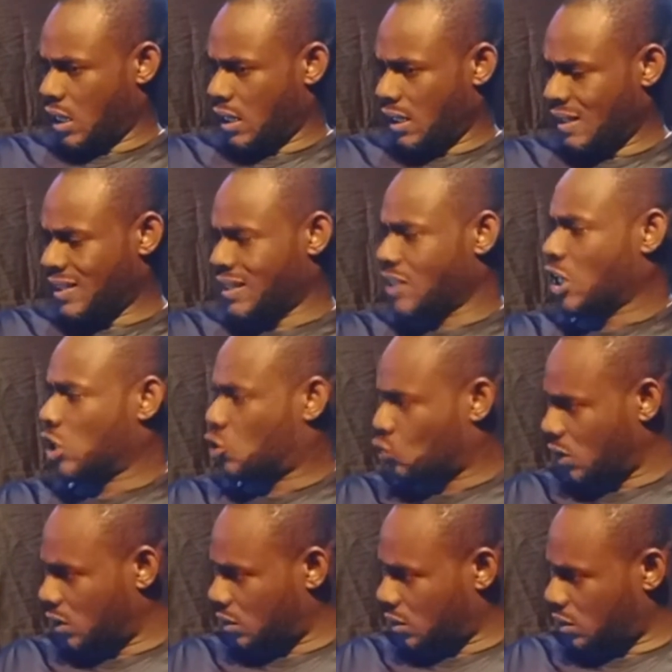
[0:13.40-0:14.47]
Is it
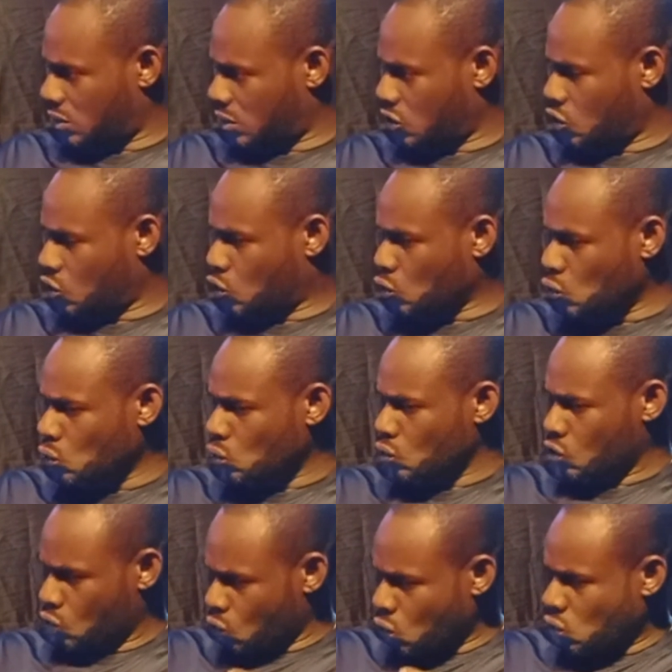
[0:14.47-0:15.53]
necessary to
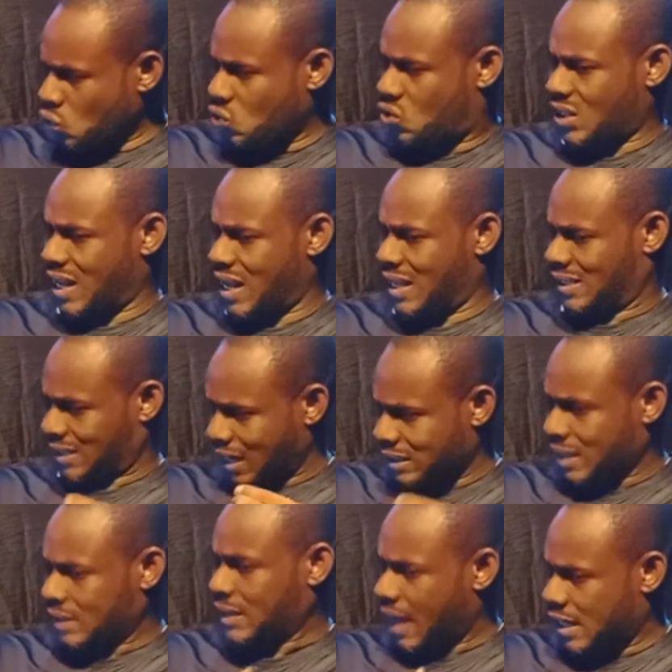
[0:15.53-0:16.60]
use a
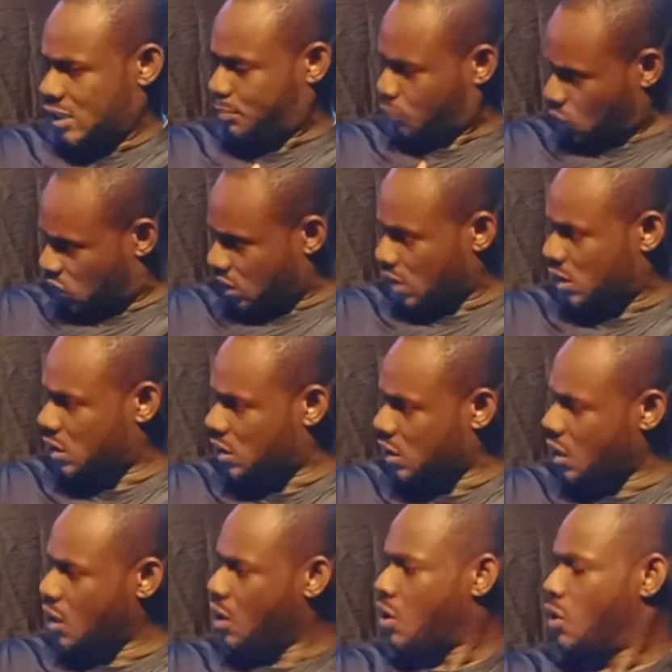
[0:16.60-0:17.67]
standardized process
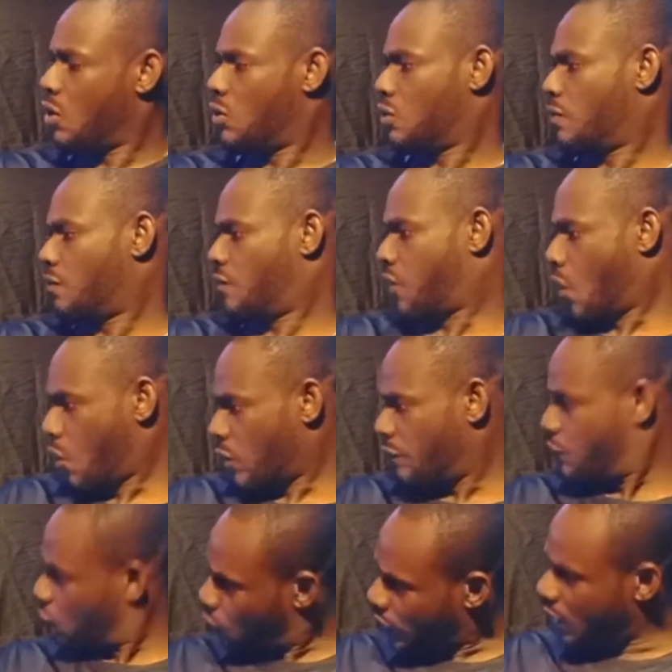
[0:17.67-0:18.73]
for
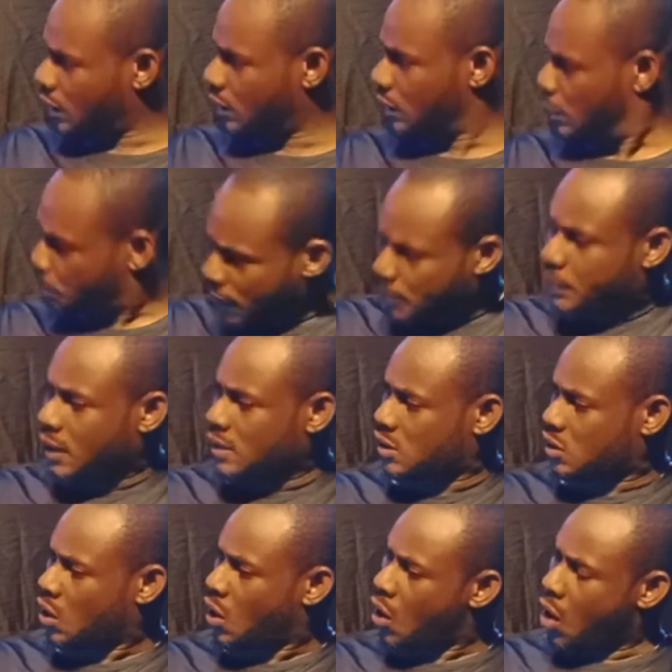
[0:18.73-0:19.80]
reviewing the
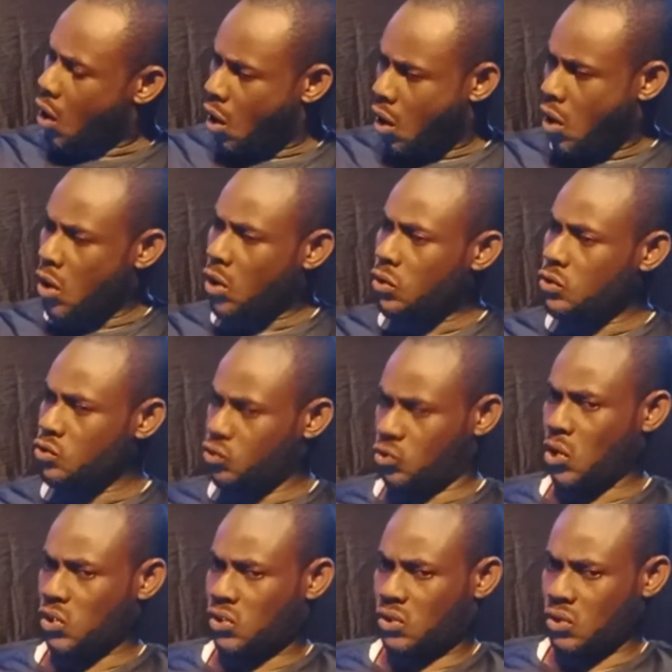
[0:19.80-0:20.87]
papers, or you
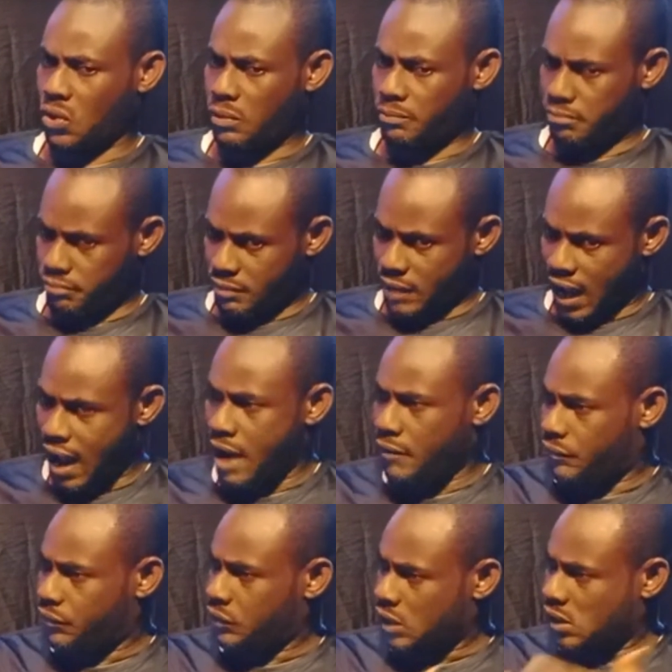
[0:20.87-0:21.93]
just
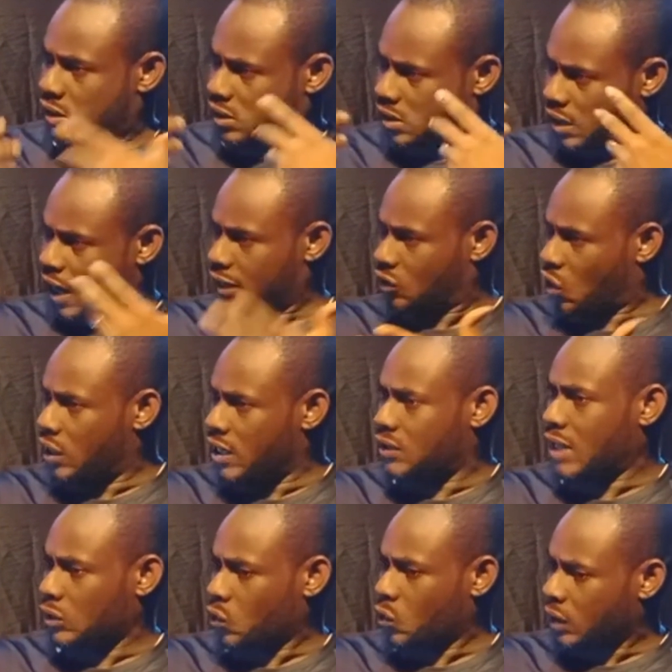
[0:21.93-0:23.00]
have this head knowledge
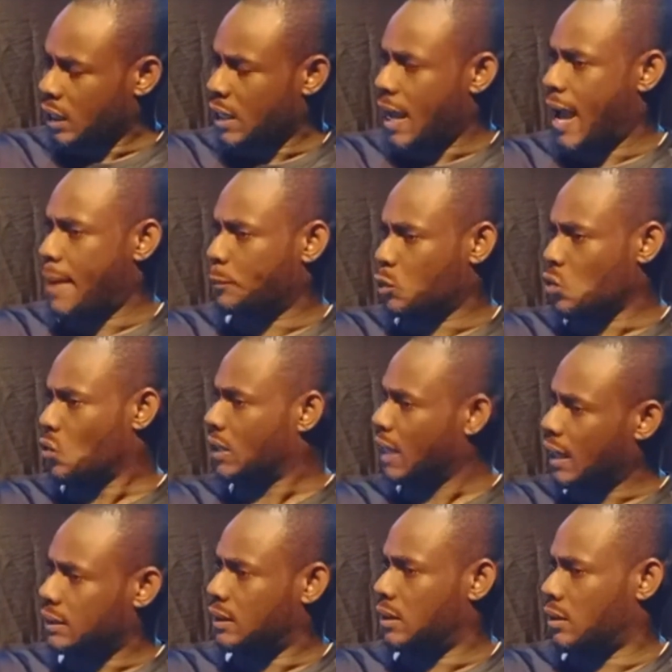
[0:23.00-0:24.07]
that, okay, I'm to look
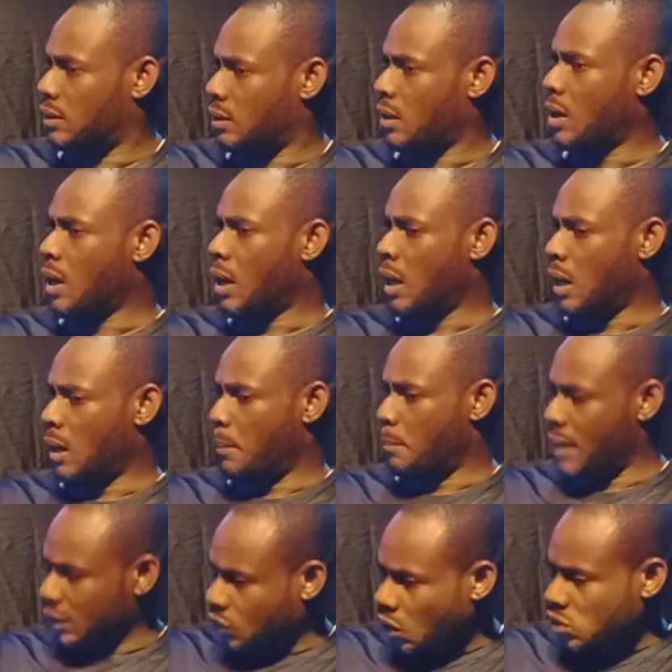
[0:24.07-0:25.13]
at the
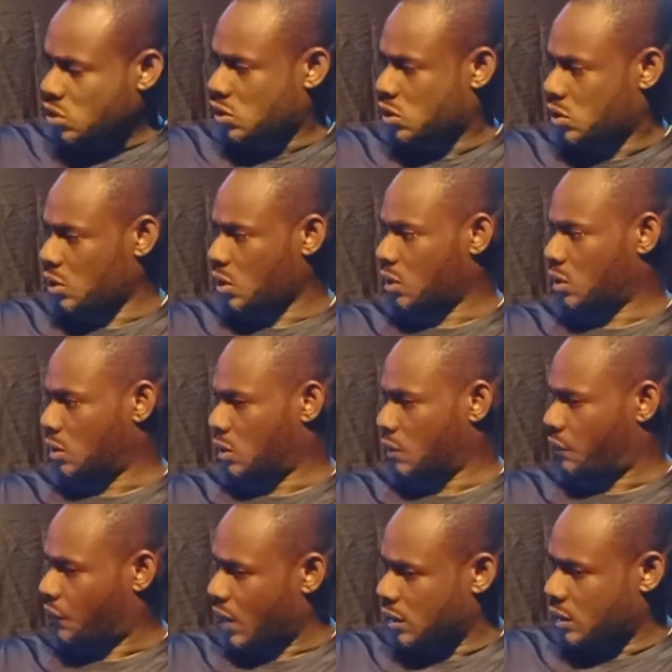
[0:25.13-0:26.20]
methods, the
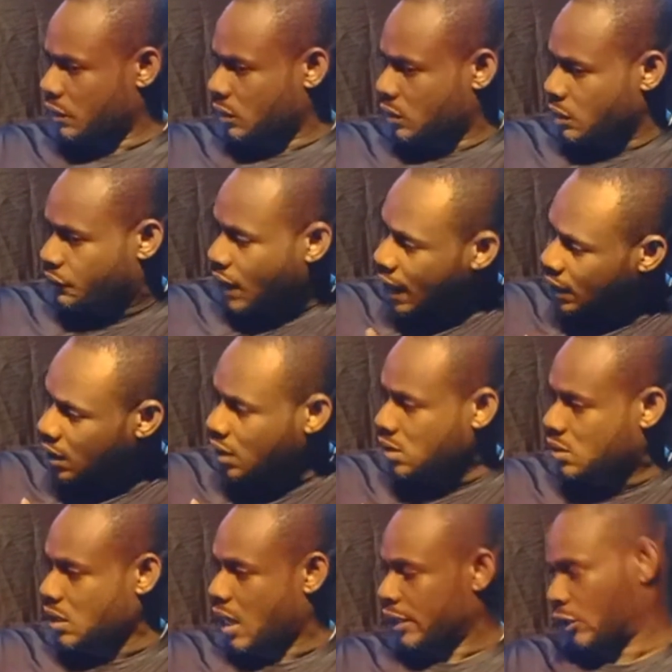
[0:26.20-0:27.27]

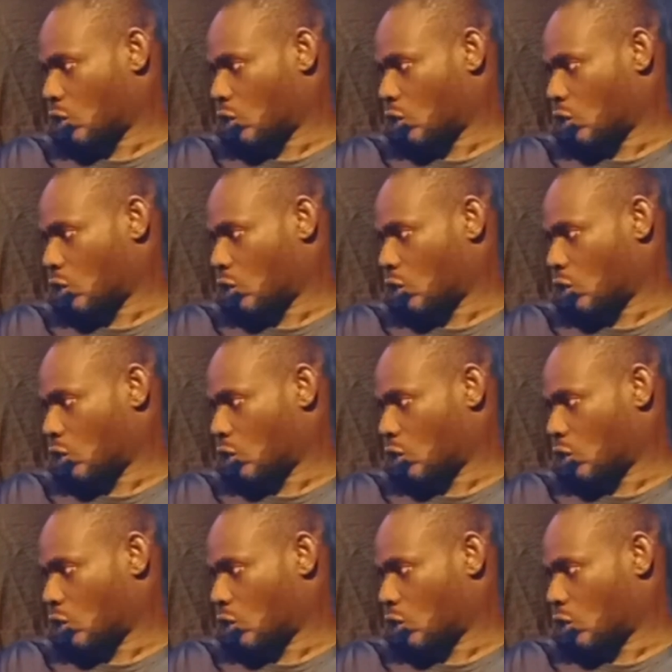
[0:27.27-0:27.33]
findings, and the